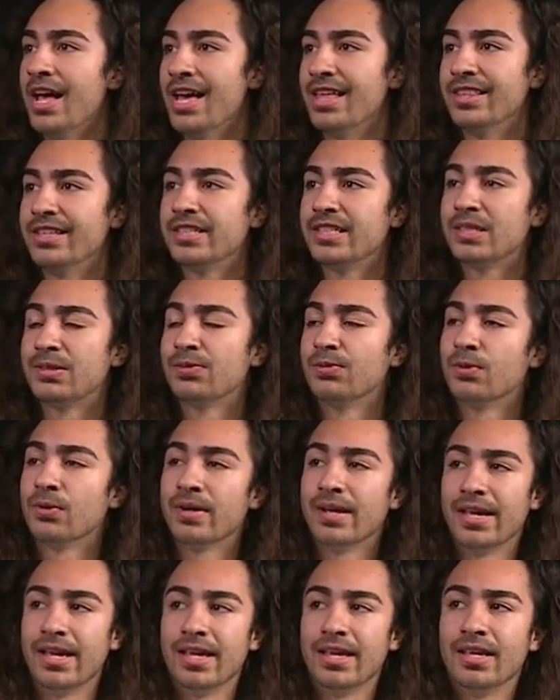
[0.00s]
and this is
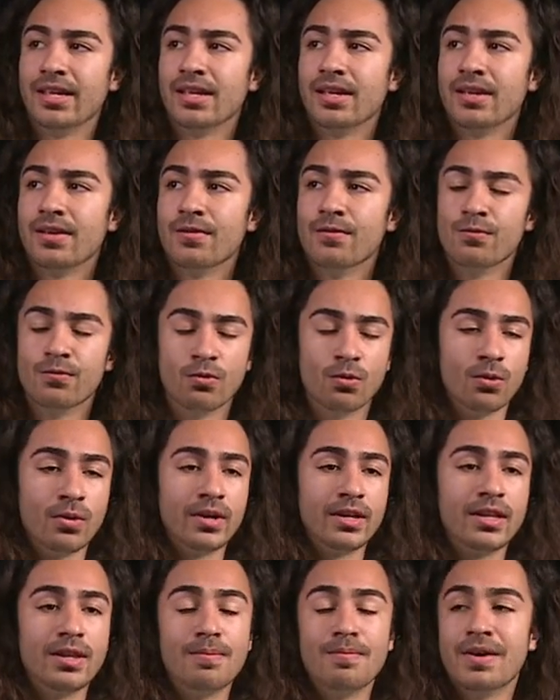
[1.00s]
for a
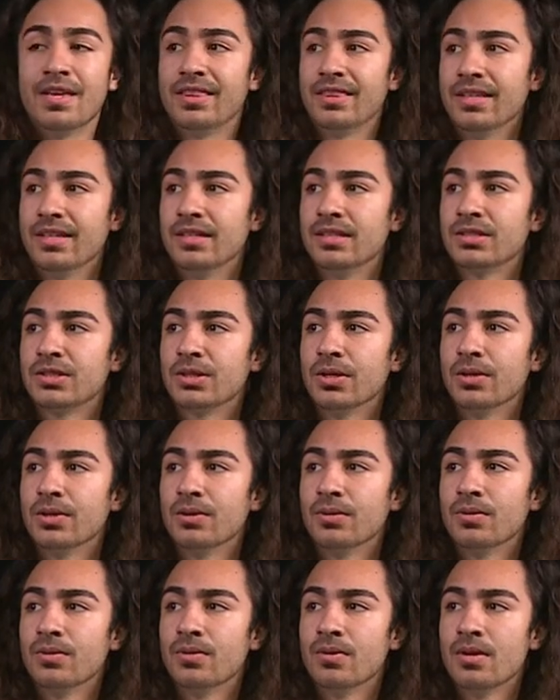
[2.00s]
void method,
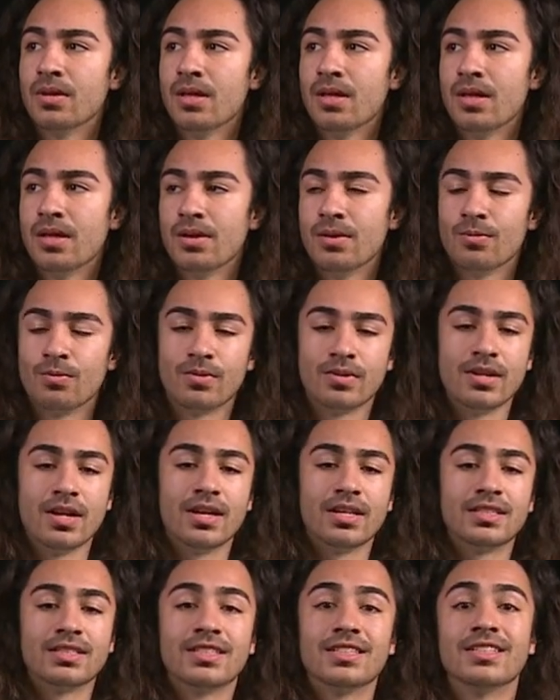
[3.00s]
so we're
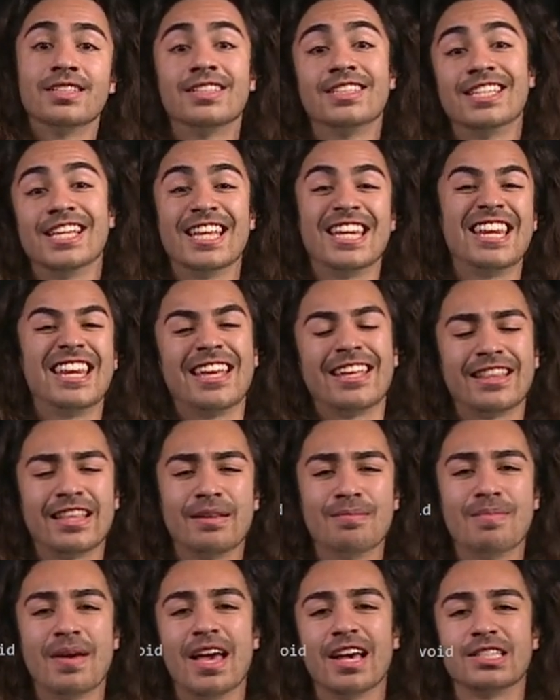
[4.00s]
not getting
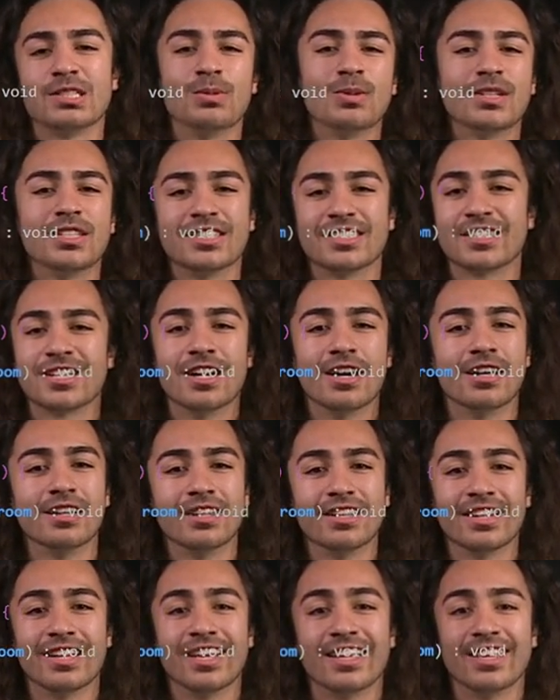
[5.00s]
anything back. So we can just call
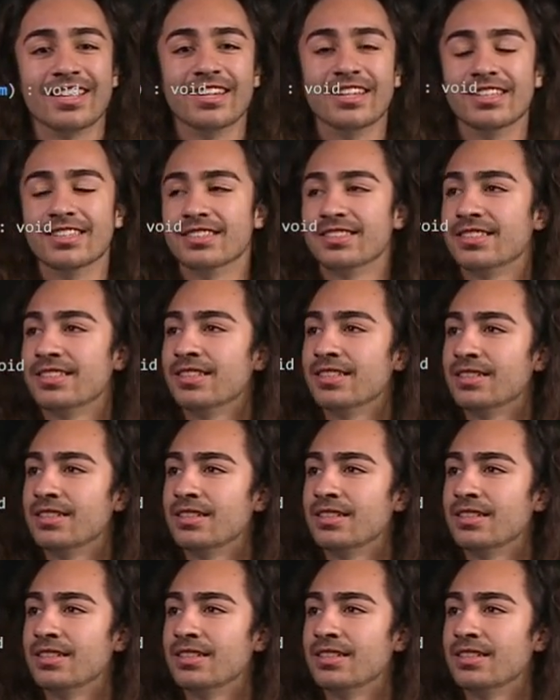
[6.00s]
it like it is.